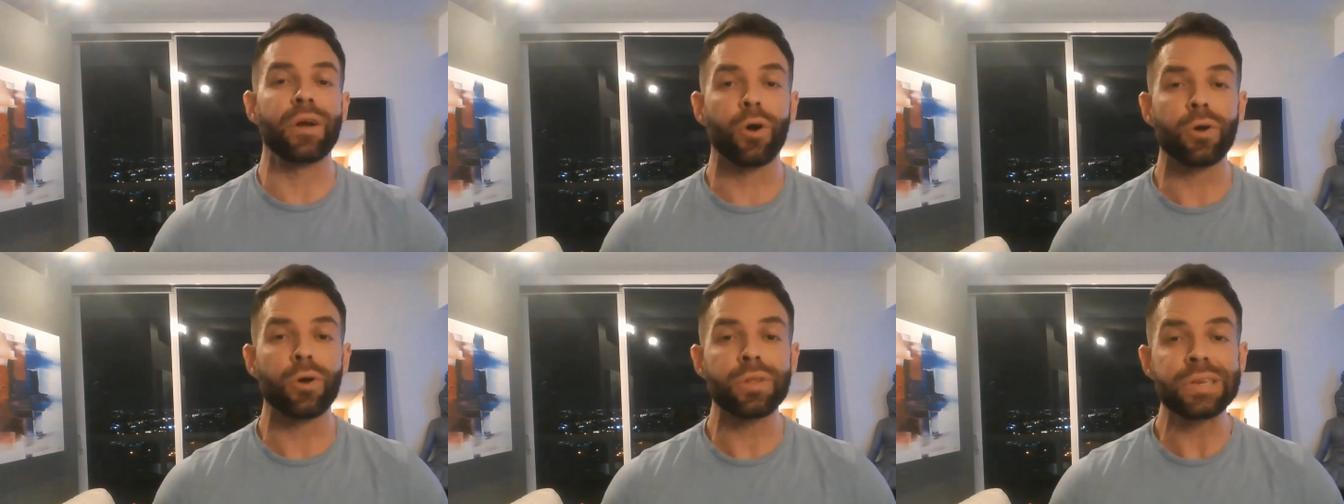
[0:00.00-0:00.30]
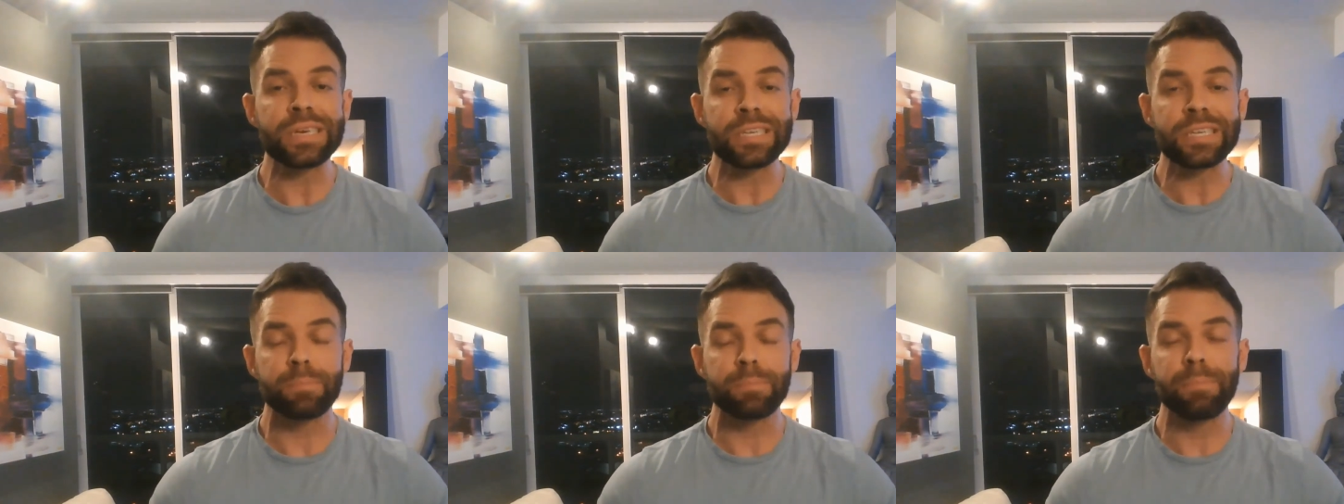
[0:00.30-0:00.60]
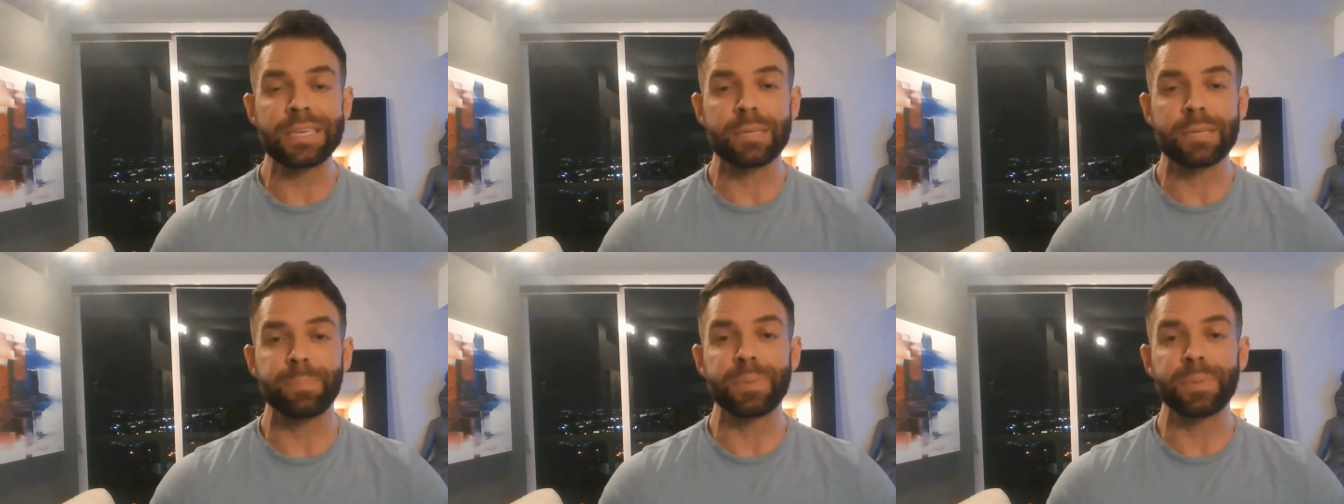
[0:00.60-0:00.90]
earliest
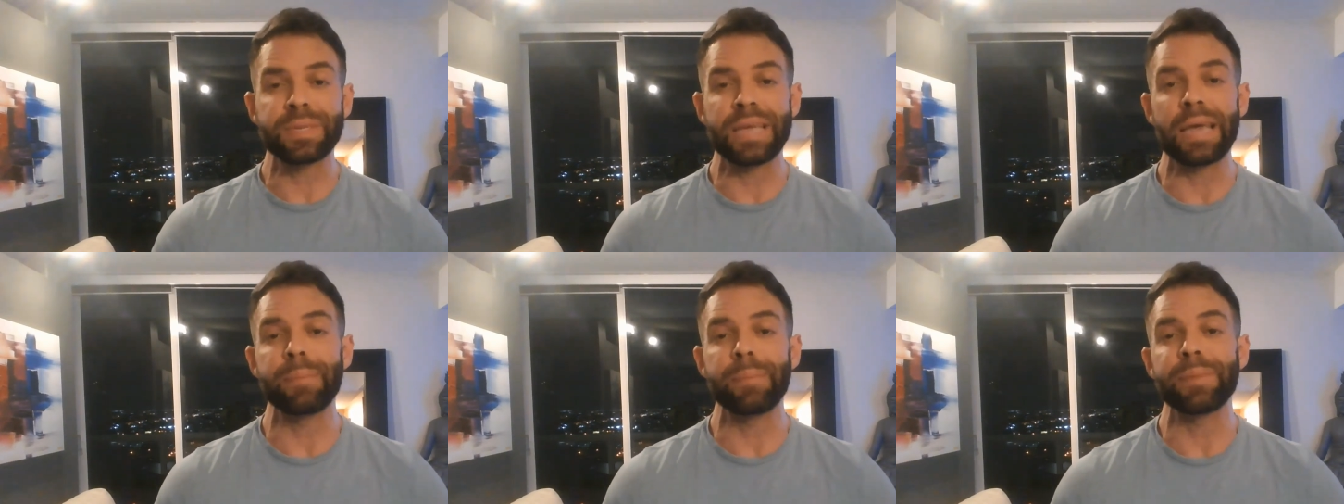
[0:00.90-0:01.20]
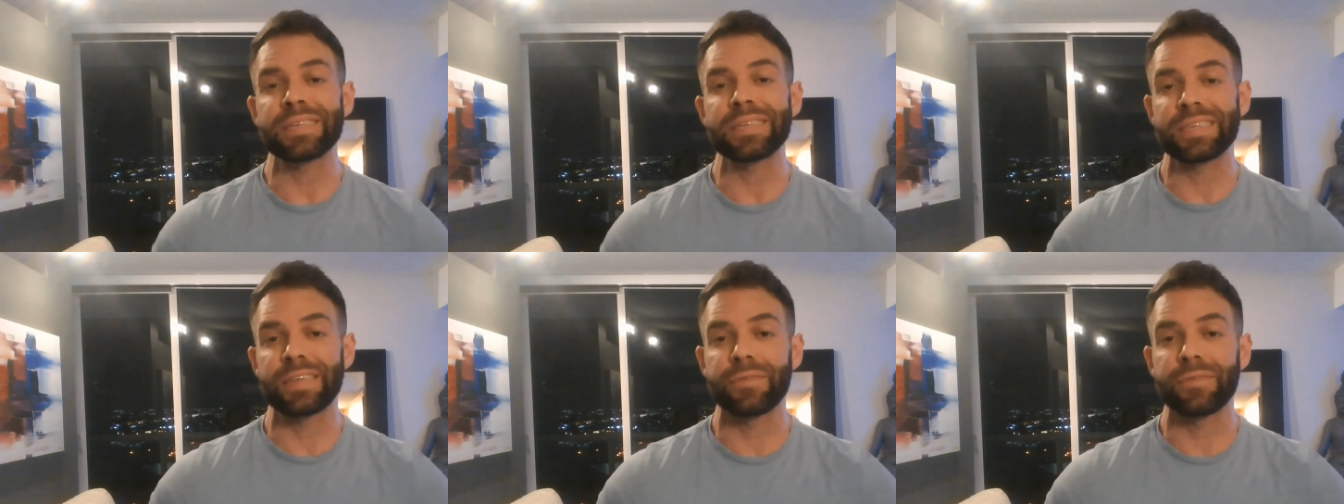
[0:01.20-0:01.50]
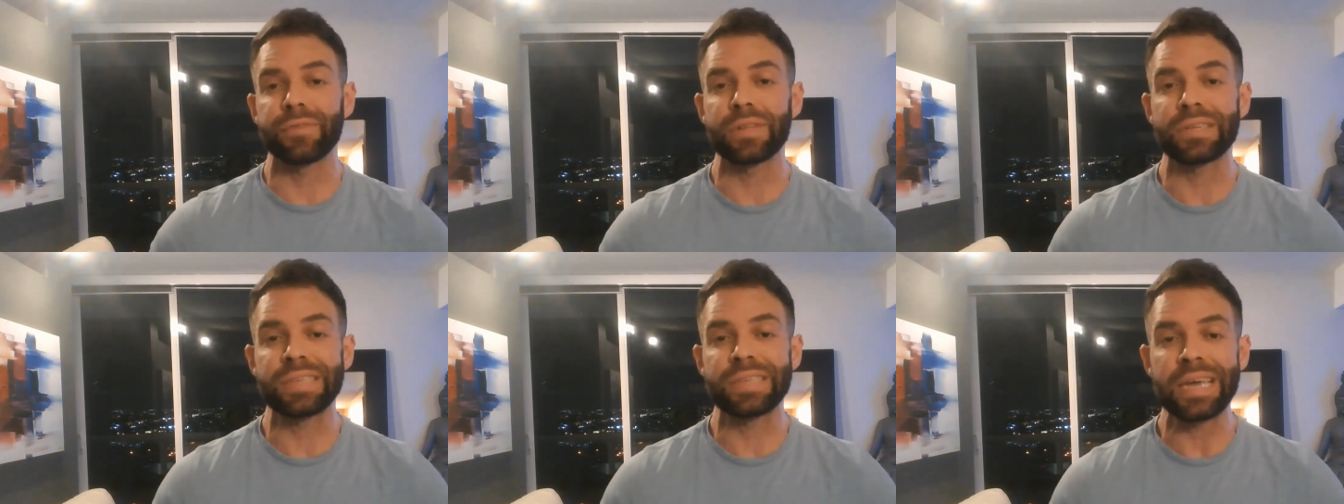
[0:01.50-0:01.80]
Mesopotamian
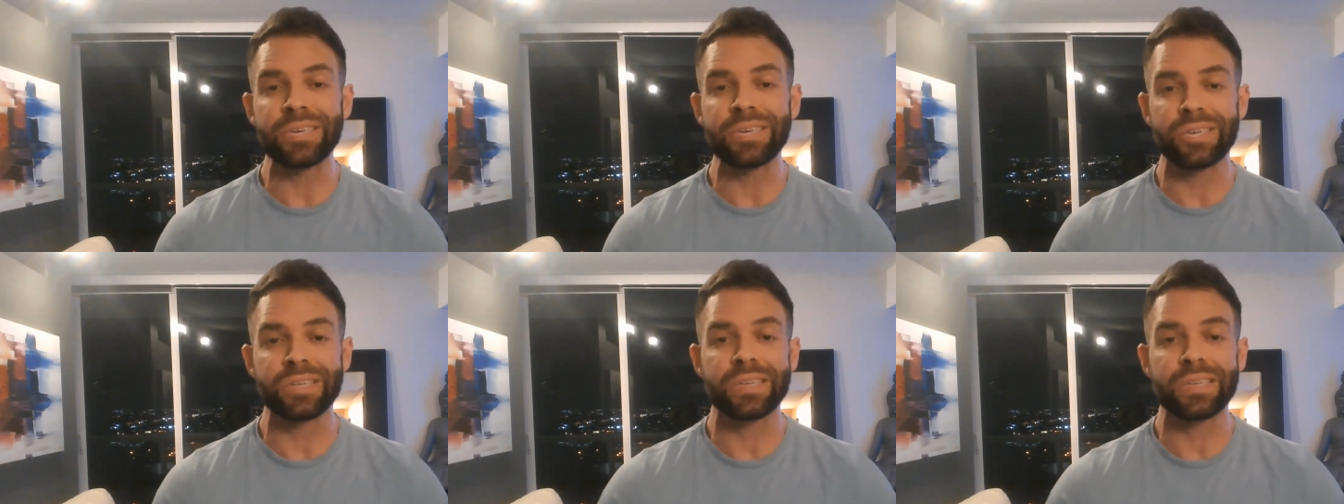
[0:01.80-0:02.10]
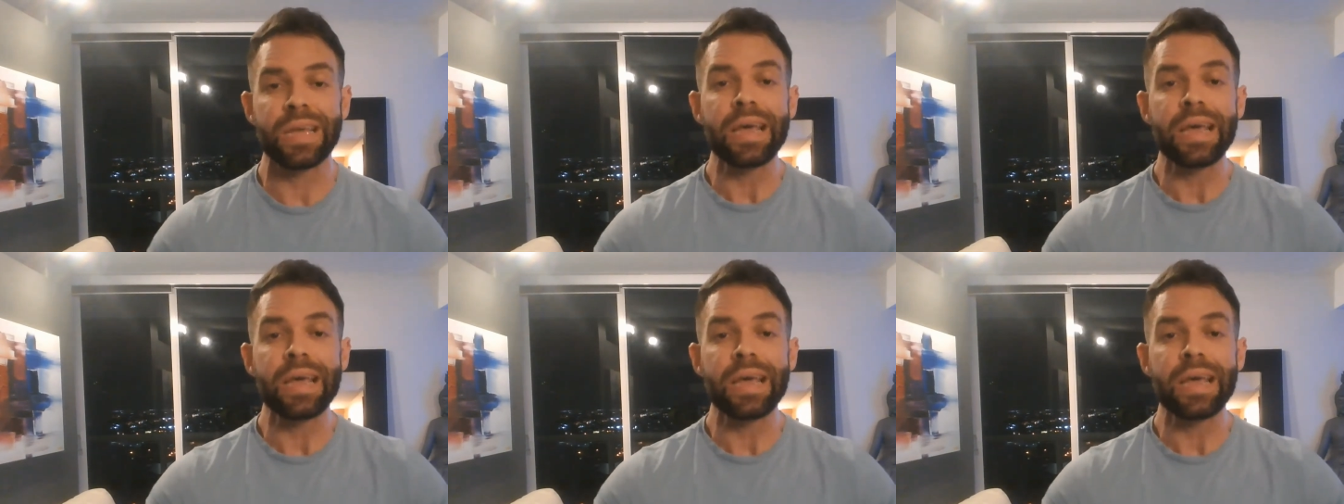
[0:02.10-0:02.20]
civilizations,